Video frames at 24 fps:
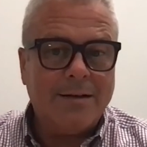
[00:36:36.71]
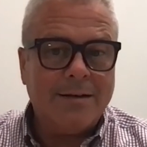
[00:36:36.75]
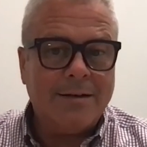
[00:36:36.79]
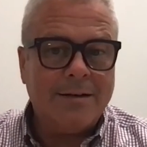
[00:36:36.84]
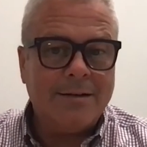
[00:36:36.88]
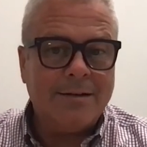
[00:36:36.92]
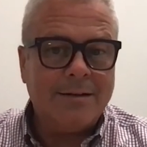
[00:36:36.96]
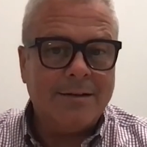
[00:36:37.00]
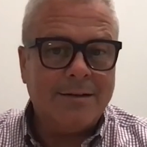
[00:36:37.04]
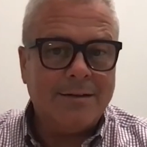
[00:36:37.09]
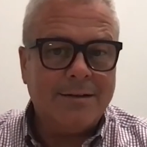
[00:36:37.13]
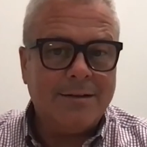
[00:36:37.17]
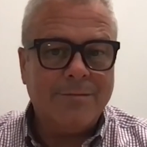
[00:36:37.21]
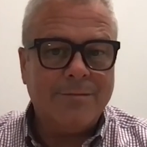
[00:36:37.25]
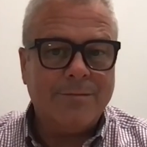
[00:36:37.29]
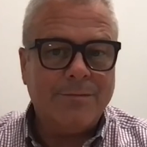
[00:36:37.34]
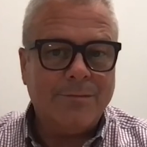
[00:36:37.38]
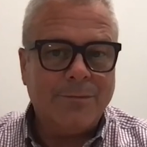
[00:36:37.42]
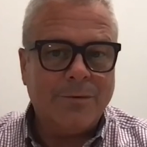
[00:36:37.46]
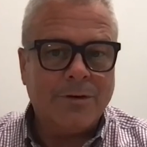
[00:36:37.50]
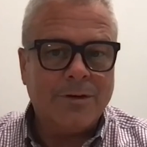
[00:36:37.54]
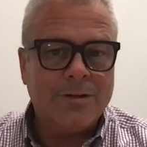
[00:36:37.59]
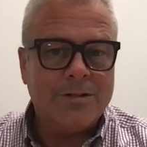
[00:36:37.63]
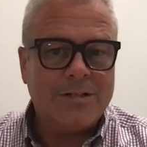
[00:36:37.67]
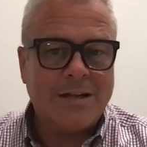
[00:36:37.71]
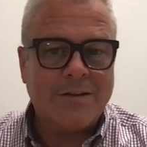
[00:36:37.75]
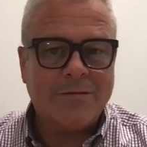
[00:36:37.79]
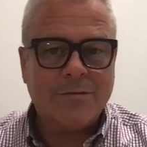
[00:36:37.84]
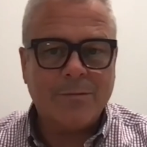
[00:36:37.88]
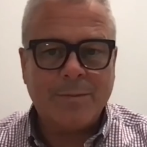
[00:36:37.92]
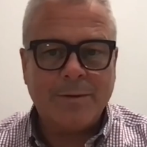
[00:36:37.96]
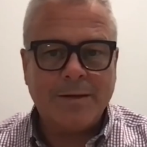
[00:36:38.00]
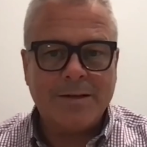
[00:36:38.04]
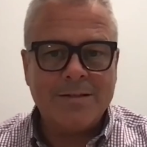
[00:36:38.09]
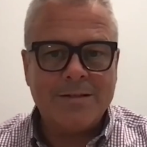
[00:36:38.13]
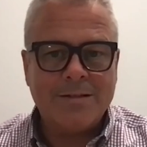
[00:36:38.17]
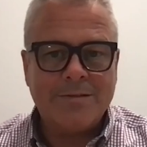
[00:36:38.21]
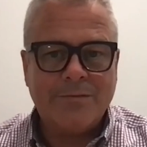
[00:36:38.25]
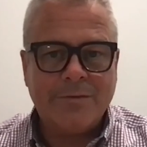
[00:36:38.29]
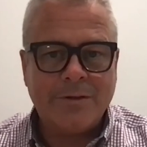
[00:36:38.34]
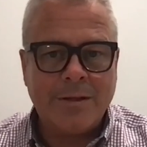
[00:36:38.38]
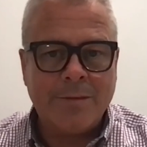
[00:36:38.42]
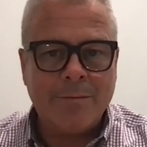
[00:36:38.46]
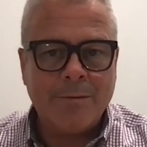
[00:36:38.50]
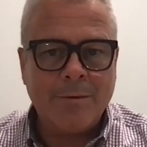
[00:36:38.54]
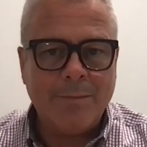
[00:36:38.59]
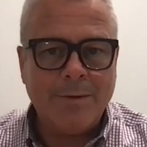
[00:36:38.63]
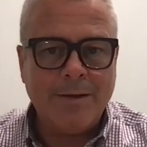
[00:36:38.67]
And we're a safer place for
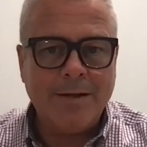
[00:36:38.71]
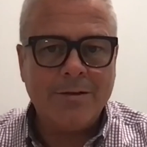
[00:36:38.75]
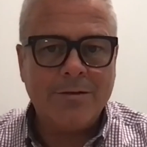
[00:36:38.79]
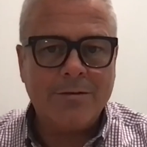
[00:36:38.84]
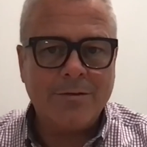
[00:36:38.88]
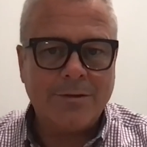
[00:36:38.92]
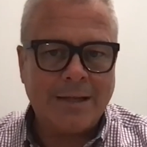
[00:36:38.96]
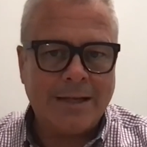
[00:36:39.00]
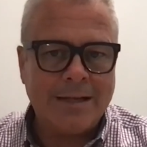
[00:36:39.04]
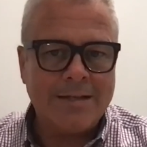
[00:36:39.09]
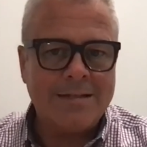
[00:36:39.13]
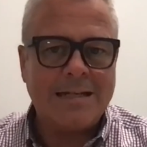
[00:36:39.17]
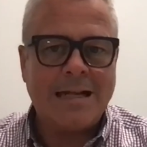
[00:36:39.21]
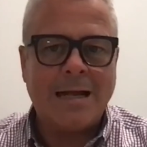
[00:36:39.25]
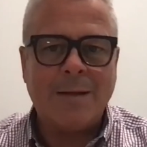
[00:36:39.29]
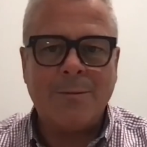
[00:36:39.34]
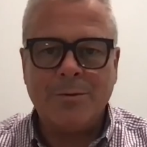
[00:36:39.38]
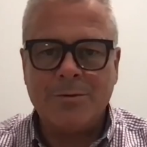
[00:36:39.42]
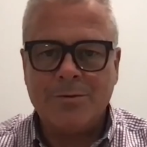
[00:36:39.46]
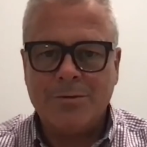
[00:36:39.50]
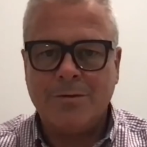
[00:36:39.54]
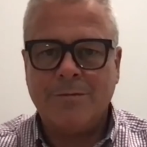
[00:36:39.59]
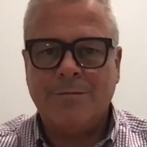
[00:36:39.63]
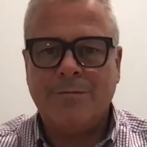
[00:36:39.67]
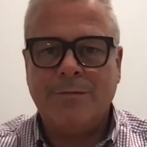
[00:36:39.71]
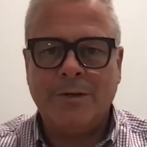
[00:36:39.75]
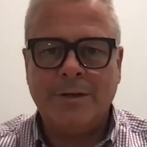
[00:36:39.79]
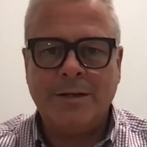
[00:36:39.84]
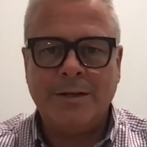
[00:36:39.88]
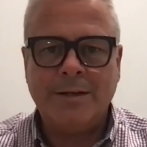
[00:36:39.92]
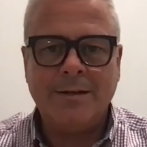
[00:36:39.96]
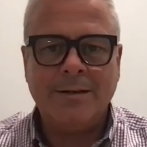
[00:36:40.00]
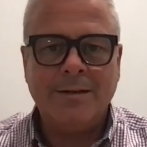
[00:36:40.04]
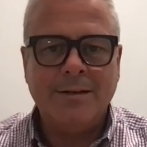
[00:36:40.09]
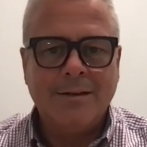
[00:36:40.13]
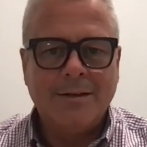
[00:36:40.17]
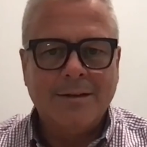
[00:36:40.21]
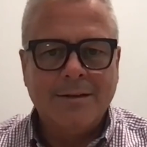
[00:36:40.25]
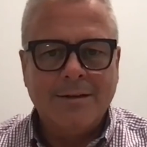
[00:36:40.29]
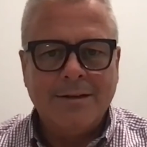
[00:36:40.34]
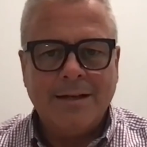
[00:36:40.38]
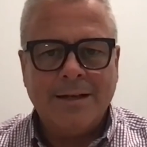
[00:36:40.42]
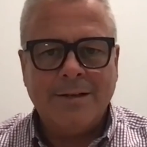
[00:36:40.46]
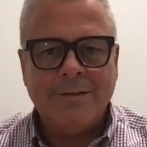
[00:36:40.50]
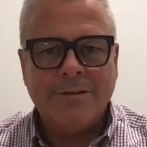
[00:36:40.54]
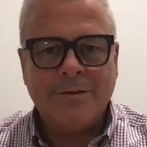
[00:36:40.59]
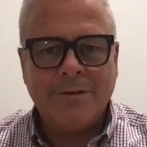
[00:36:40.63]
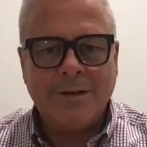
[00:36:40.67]
them to be until they establish their footing
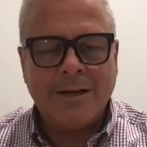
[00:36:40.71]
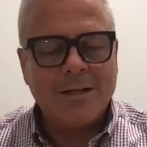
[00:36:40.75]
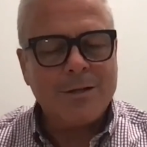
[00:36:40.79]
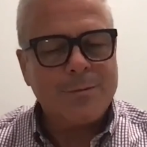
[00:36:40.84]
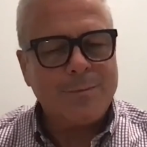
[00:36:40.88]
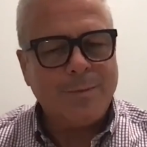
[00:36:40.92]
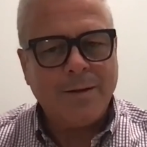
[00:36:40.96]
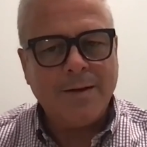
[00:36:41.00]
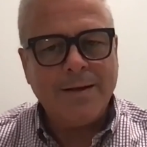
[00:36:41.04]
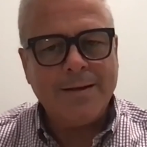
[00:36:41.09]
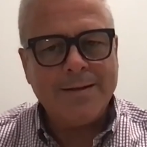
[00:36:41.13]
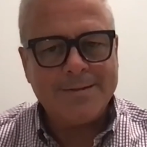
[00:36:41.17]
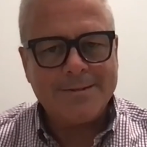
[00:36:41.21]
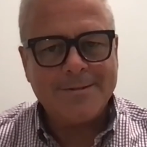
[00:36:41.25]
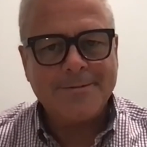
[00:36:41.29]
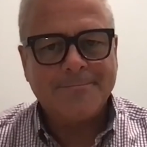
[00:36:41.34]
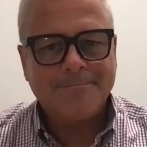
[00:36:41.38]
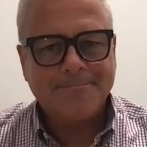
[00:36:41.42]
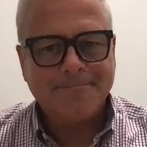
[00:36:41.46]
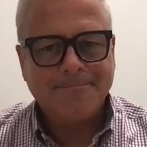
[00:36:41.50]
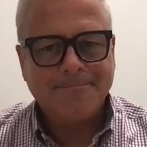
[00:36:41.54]
in their next place.